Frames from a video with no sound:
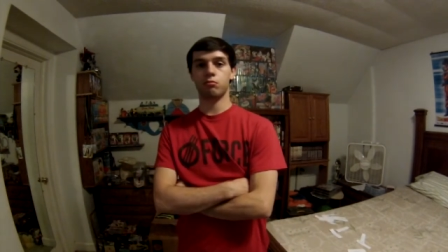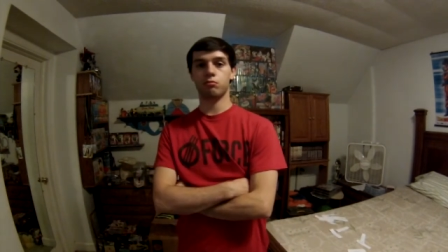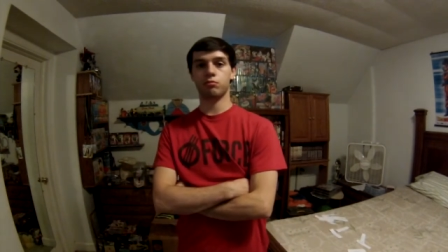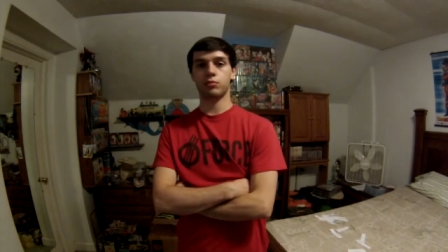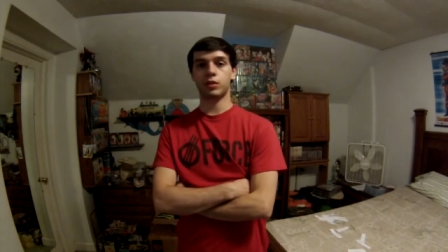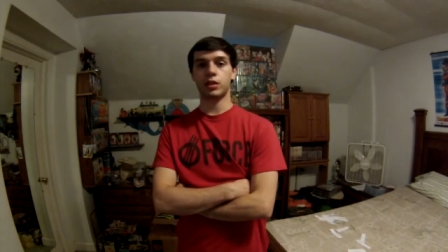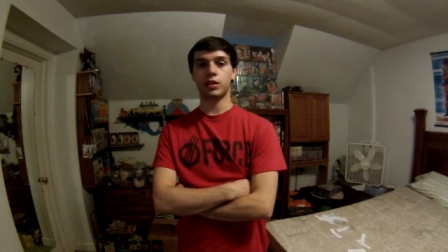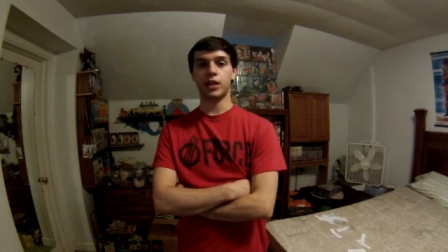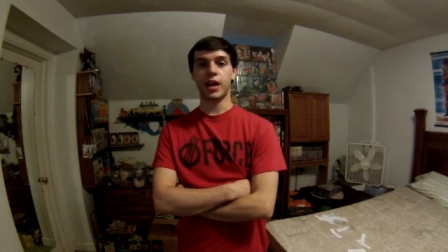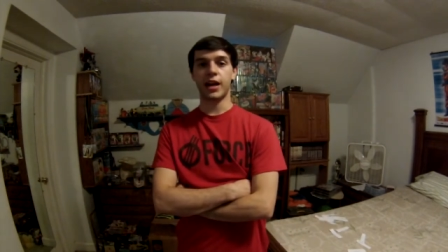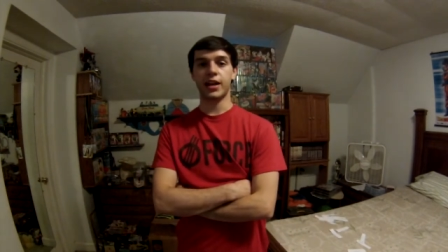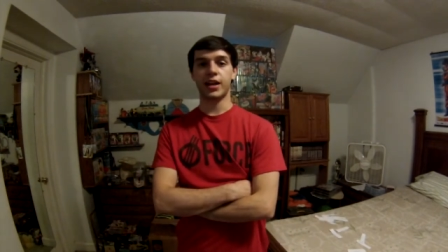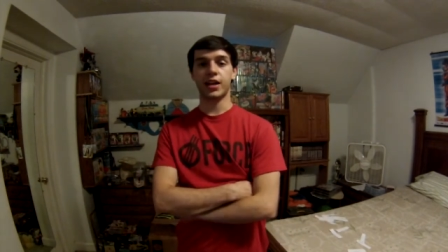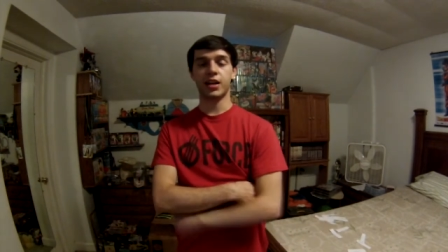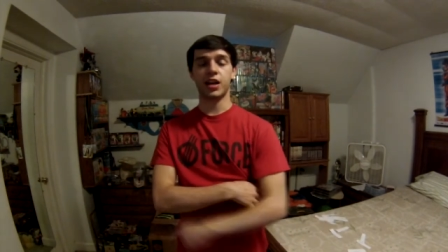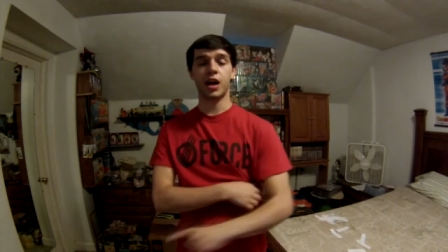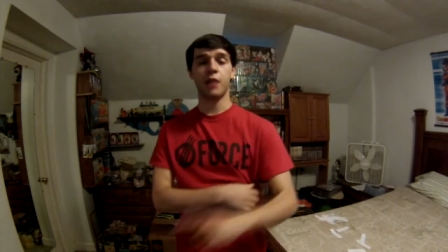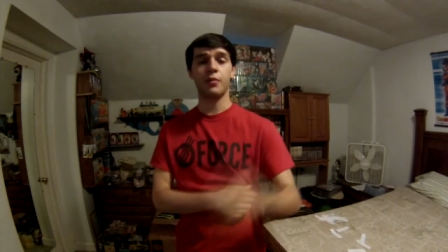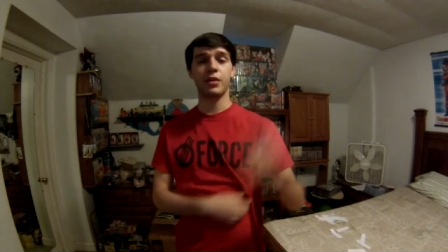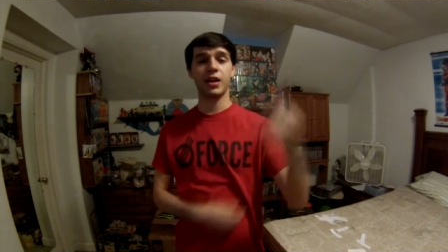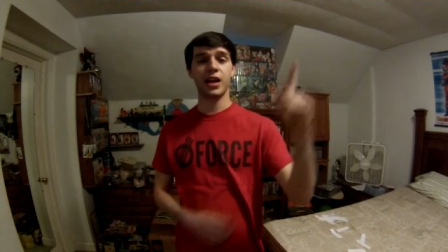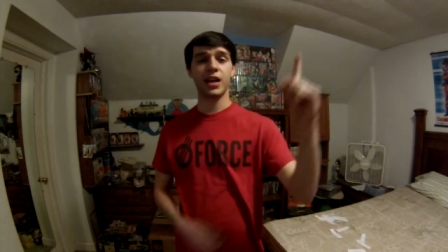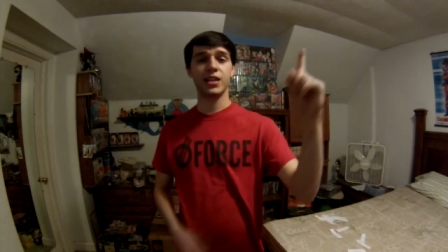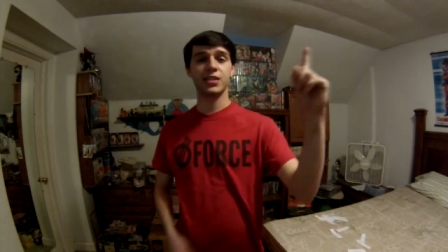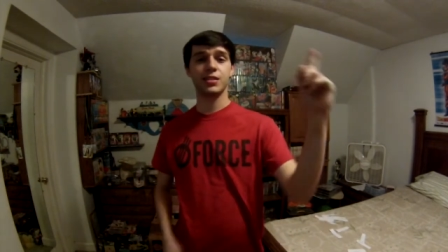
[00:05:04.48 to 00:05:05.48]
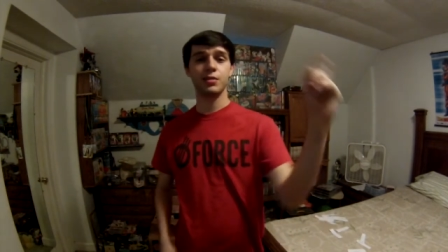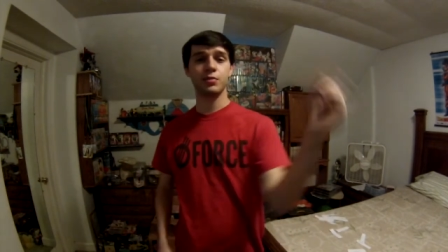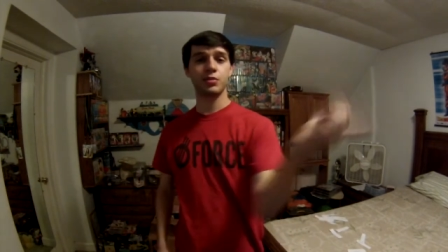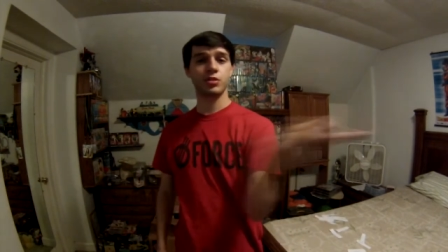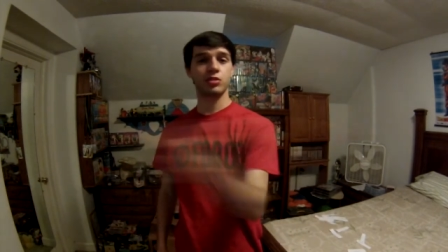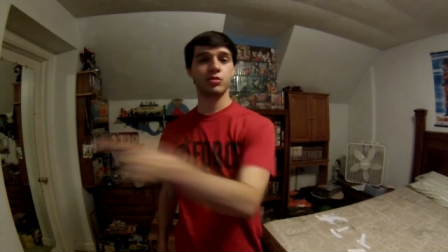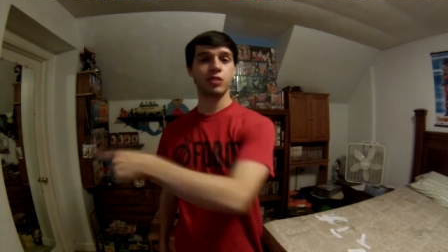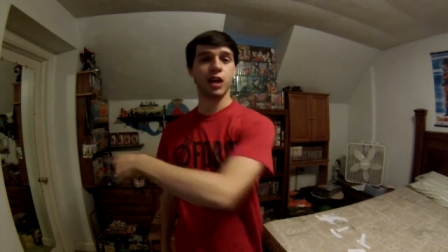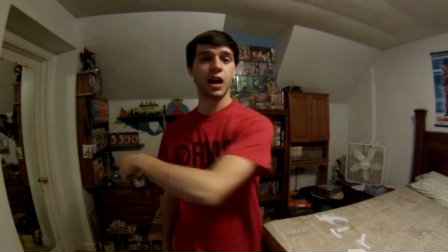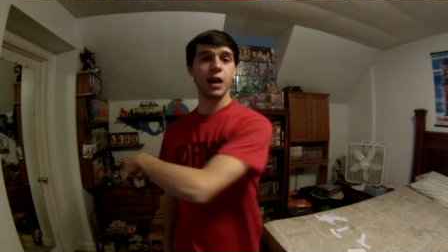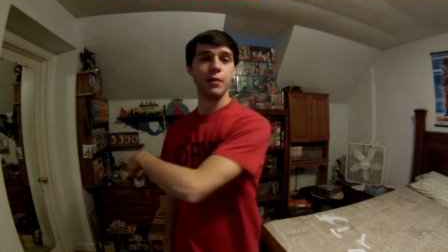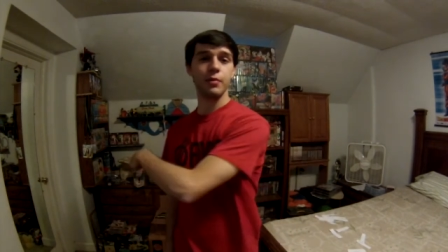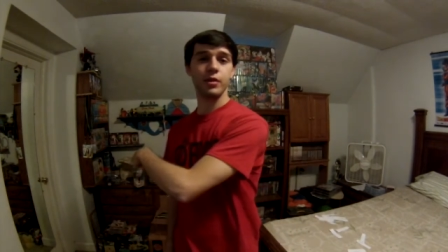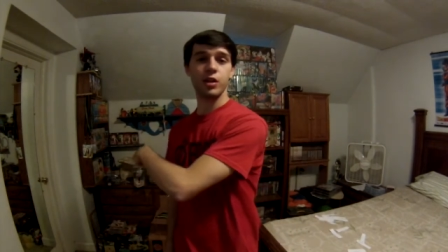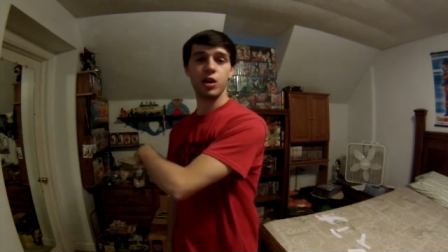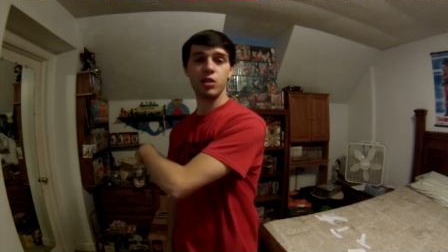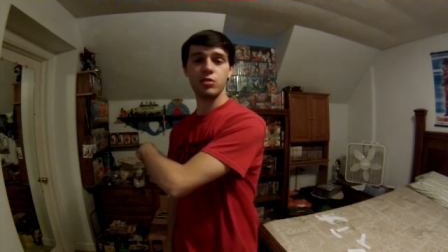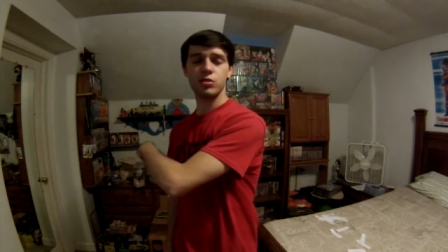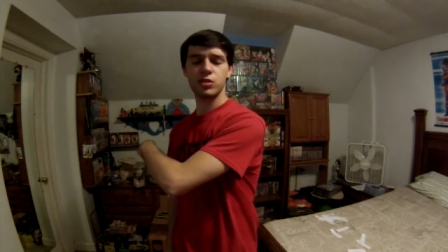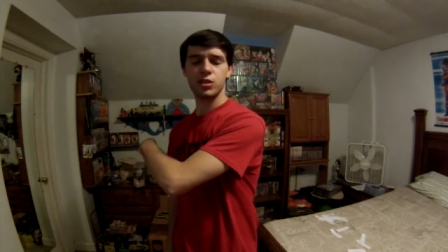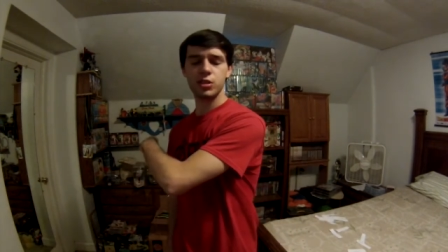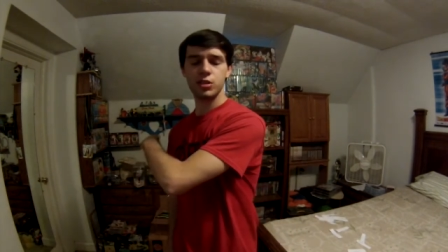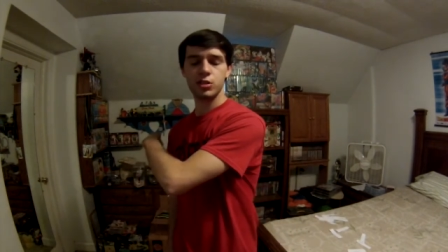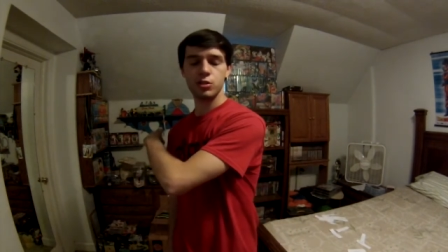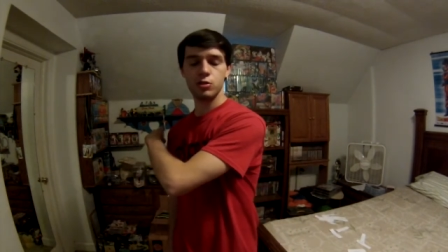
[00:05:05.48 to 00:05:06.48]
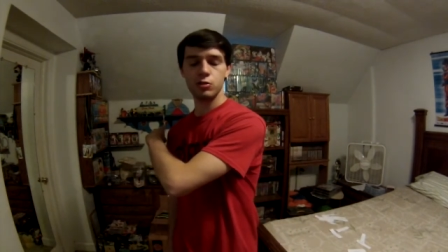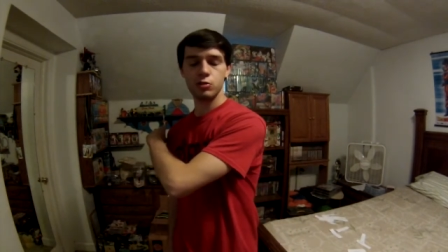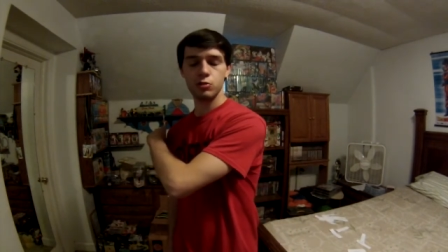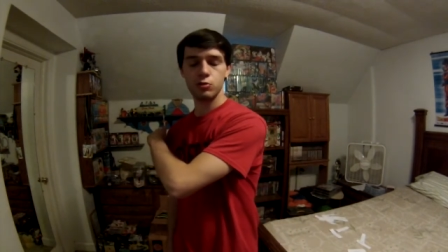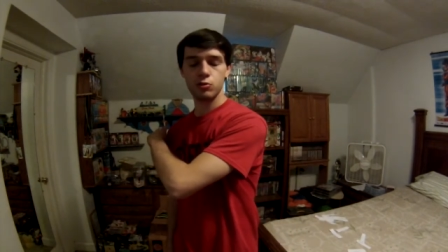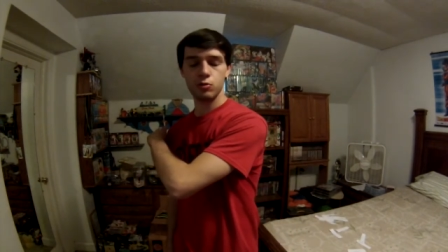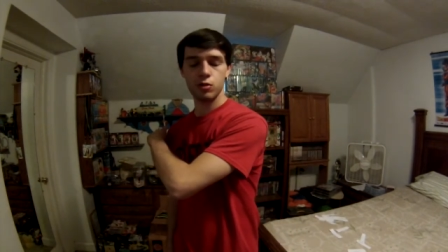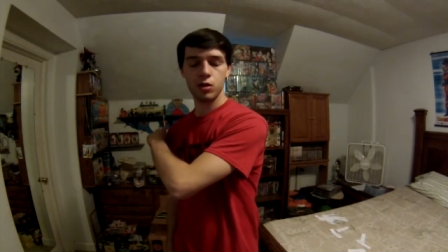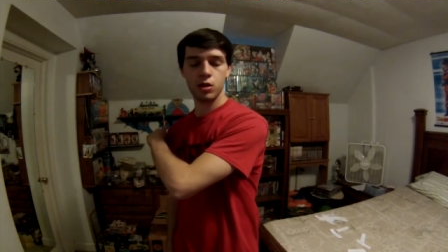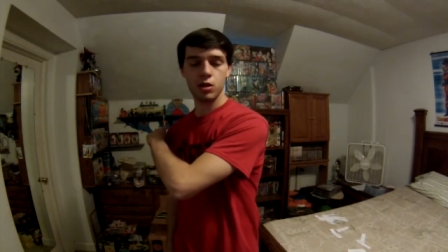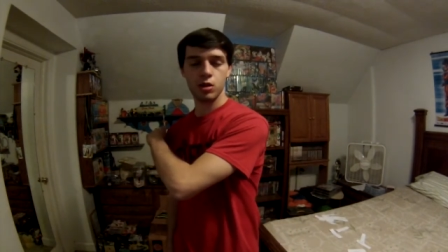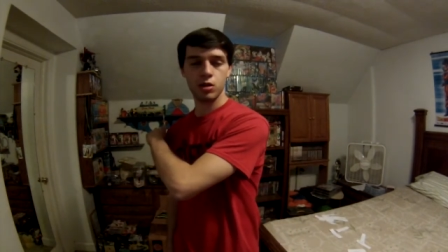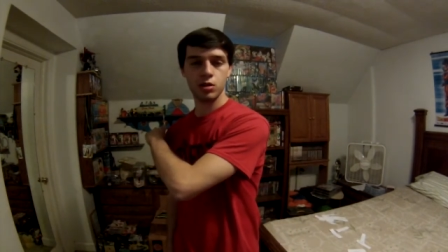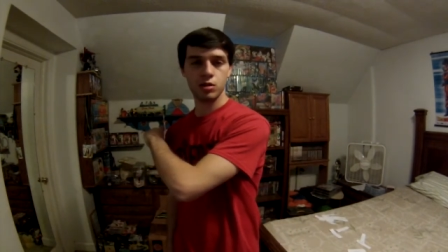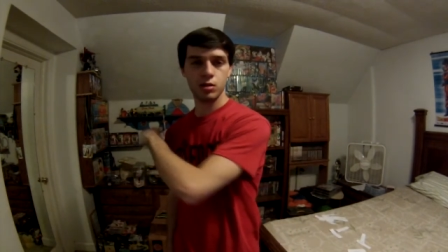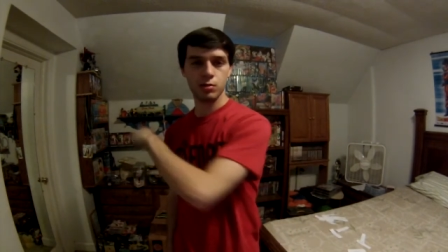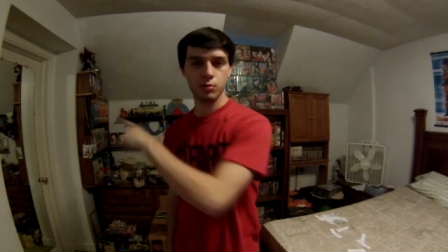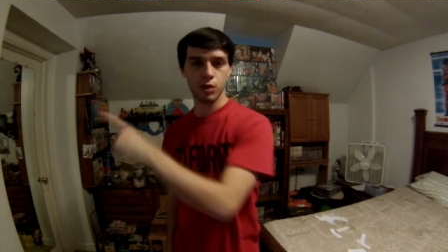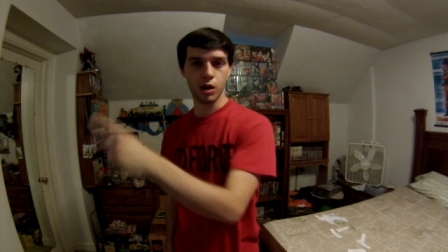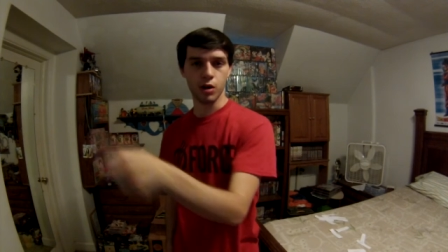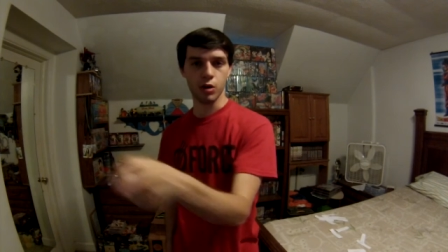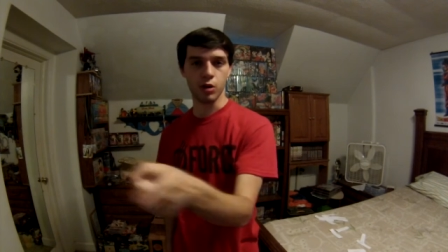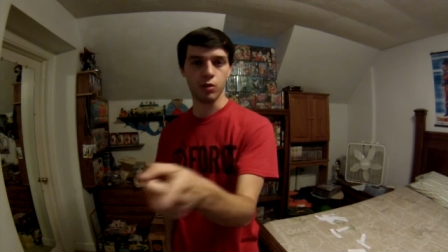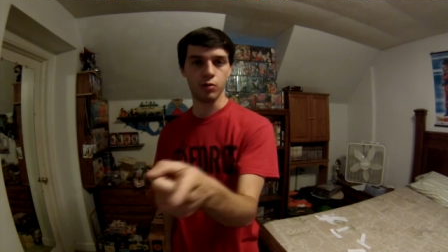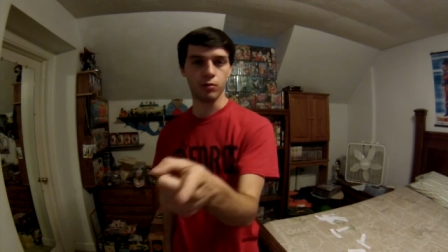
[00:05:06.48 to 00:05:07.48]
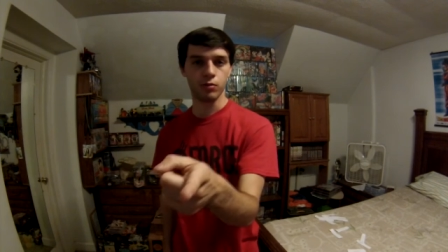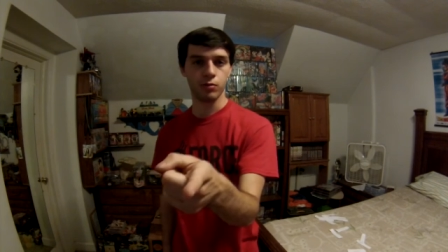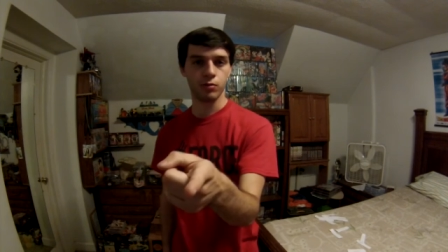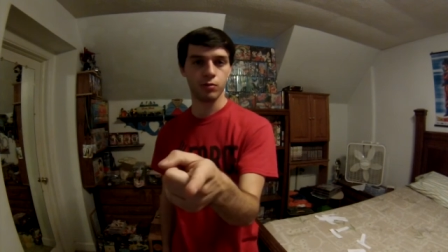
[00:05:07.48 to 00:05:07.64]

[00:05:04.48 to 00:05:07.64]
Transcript: like, comment, and subscribe. And I'll see you tomorrow